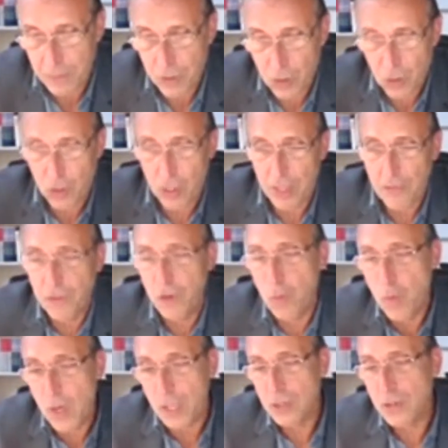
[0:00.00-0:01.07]
So if you
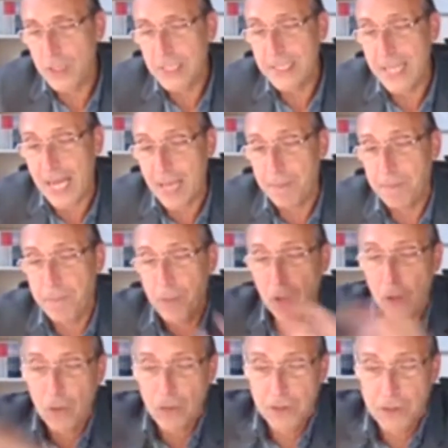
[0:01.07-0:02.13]
want to describe
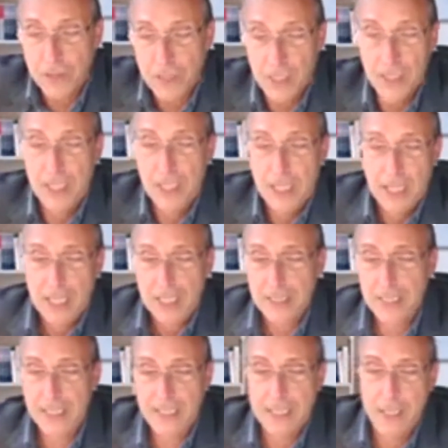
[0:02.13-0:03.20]
both
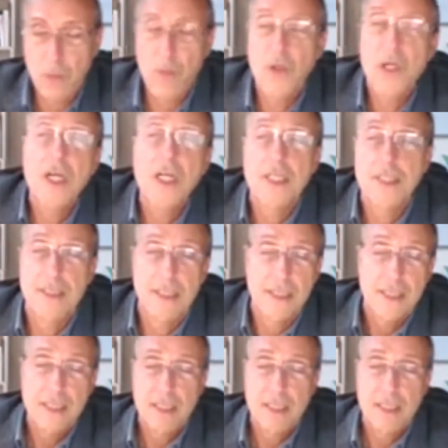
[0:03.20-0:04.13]
the world,